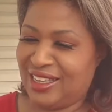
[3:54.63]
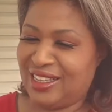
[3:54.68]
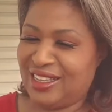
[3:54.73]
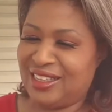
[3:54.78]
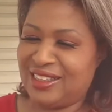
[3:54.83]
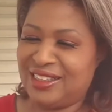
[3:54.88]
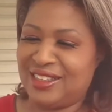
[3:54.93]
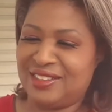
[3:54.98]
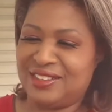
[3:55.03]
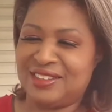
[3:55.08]

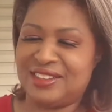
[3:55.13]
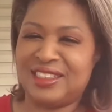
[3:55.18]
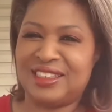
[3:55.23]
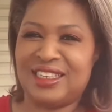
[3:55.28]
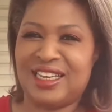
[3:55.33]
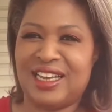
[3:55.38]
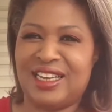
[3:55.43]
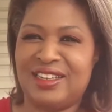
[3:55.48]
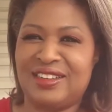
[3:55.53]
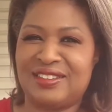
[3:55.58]
And there's a
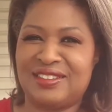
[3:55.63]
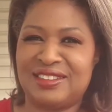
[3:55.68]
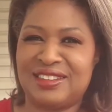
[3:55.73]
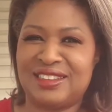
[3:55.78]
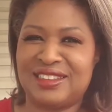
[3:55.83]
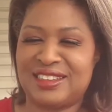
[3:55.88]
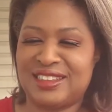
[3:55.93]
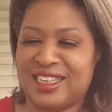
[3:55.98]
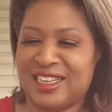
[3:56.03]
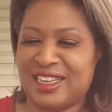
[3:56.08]
liner
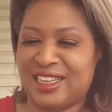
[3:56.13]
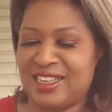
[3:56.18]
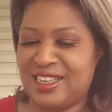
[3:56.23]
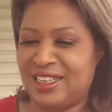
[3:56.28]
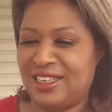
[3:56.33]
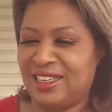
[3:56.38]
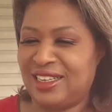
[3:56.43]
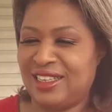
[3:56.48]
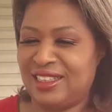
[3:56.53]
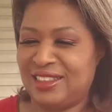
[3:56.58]

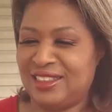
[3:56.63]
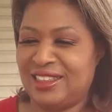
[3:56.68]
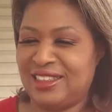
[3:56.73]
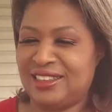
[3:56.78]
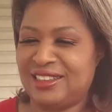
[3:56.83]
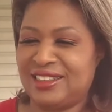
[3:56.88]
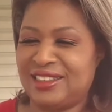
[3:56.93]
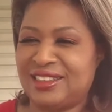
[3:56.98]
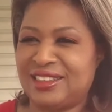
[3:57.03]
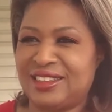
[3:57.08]
inside, and
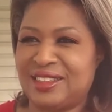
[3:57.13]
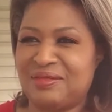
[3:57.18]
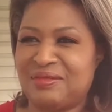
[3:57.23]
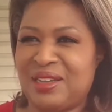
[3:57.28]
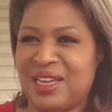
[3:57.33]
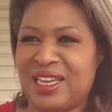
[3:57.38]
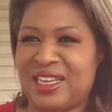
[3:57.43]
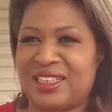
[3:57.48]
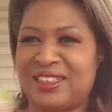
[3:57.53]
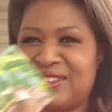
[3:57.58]
this is the
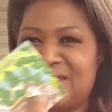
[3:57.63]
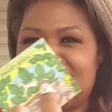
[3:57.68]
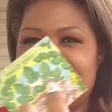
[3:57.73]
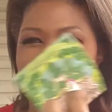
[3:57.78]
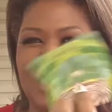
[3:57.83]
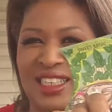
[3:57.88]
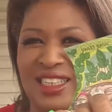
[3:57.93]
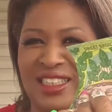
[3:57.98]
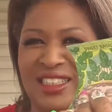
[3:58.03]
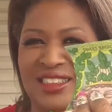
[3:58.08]
packet of
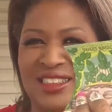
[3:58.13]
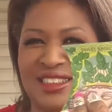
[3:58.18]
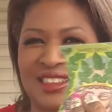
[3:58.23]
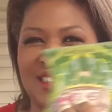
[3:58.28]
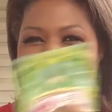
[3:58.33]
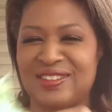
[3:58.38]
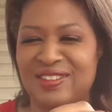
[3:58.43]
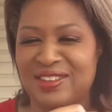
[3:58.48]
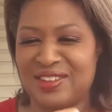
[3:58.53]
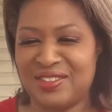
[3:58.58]
seeds.
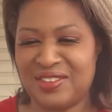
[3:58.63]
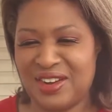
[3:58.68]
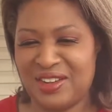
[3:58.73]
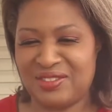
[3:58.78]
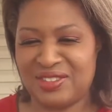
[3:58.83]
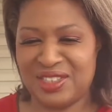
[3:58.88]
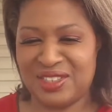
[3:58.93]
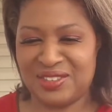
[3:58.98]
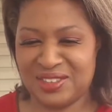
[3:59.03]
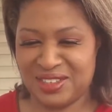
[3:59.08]
So I don't have
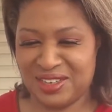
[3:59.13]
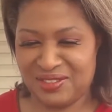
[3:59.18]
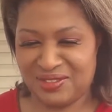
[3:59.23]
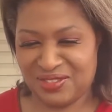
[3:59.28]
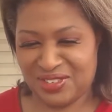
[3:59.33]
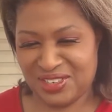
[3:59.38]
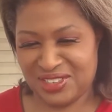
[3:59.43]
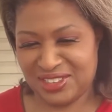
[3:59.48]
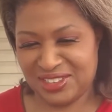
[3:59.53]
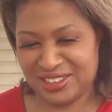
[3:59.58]
to use it up
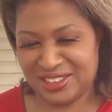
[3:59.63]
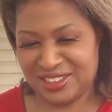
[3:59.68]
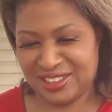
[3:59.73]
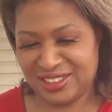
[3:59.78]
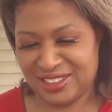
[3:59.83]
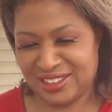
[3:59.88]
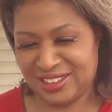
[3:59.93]
first.